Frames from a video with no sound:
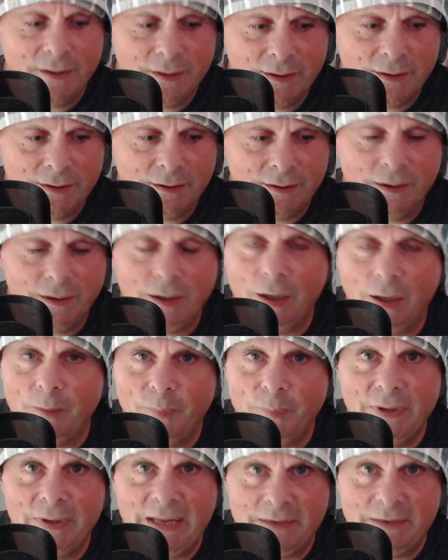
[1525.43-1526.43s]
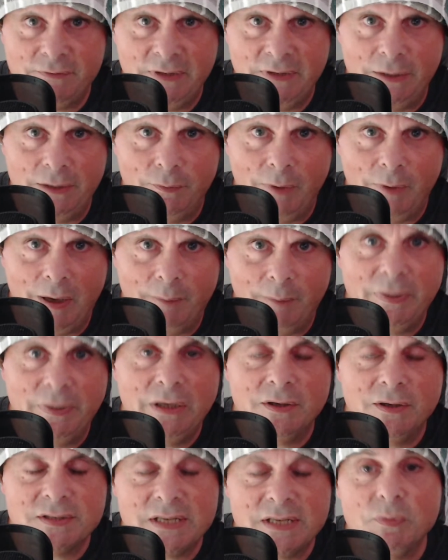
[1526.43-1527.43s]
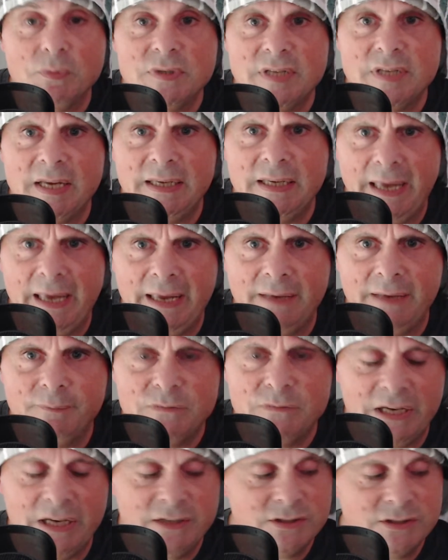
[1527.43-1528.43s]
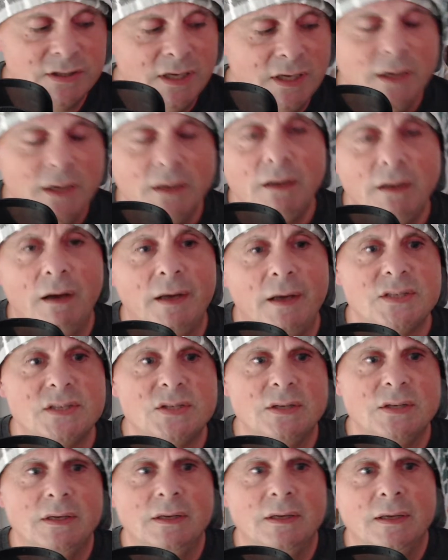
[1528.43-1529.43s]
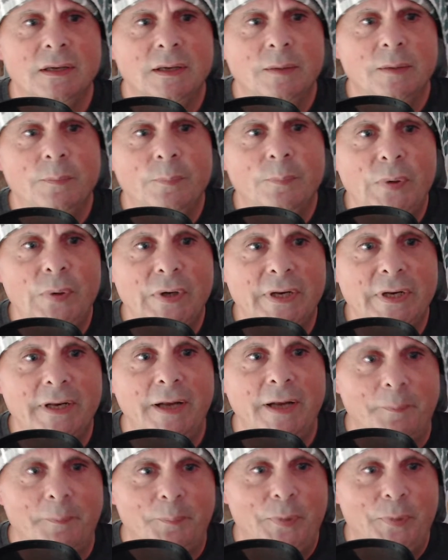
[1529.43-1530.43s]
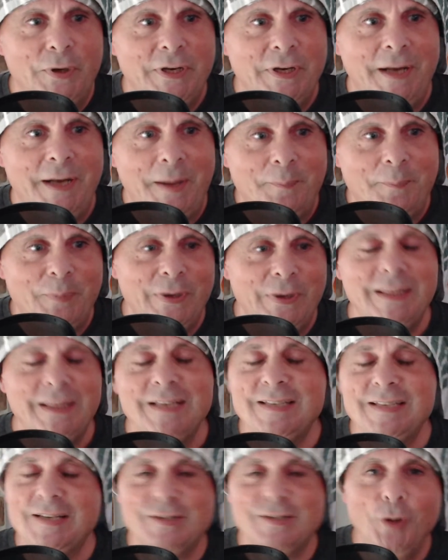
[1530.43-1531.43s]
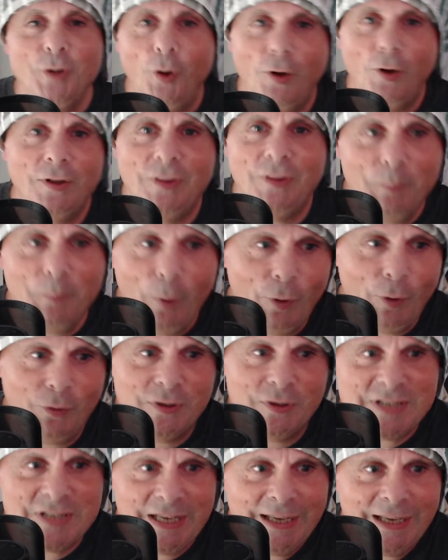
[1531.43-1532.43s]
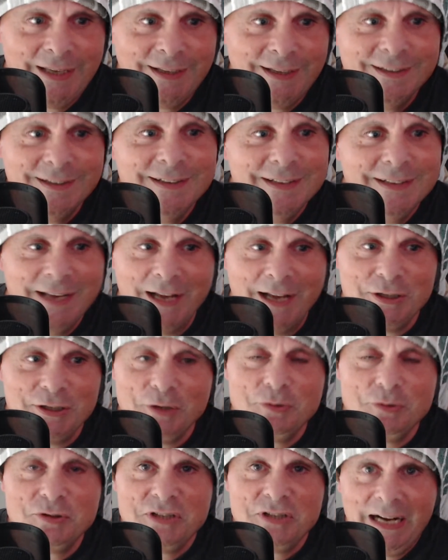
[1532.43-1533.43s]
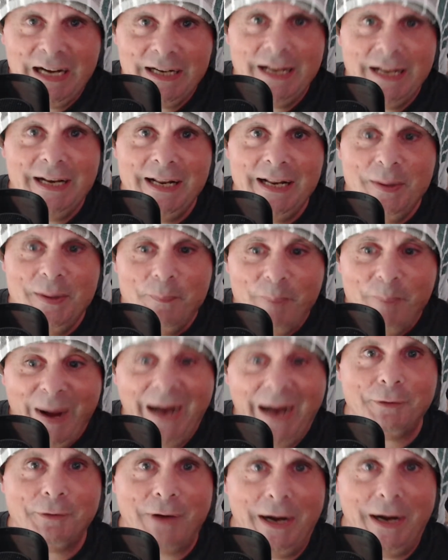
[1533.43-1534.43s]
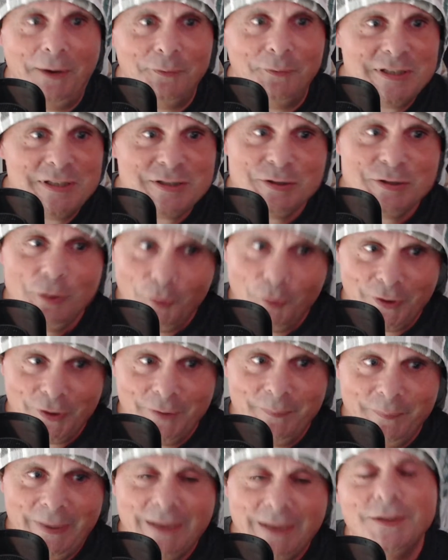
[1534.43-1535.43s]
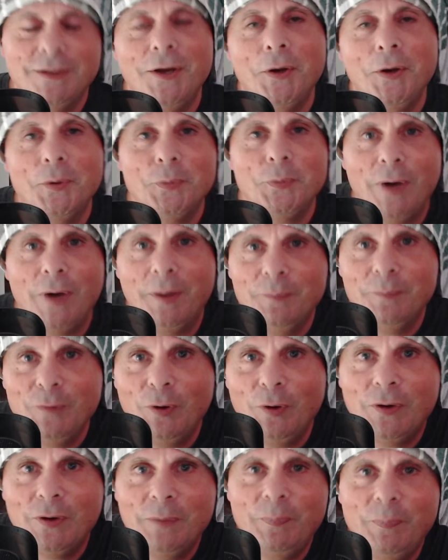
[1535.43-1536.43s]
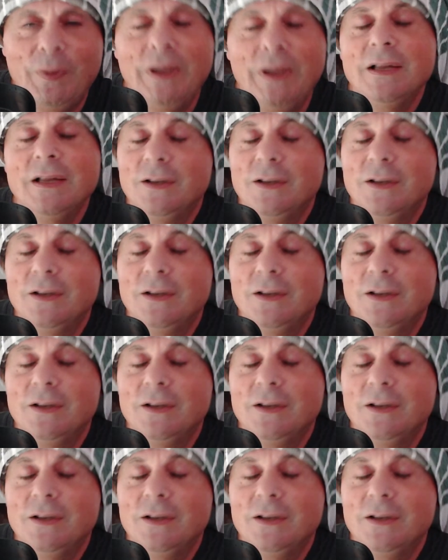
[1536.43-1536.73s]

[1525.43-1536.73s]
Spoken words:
I can't put that video up because there was a game changing. Guys, put it up. This is not a democracy. And you chanting in the background is not going to make... No, I'm not going to put...